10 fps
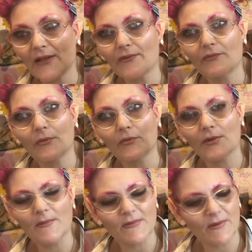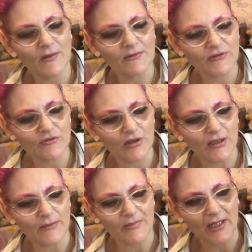Kevin from Grimsby on
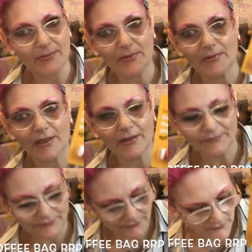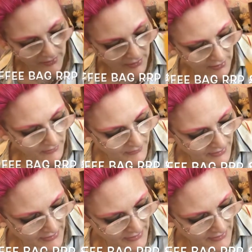Strictly would be happy with that. So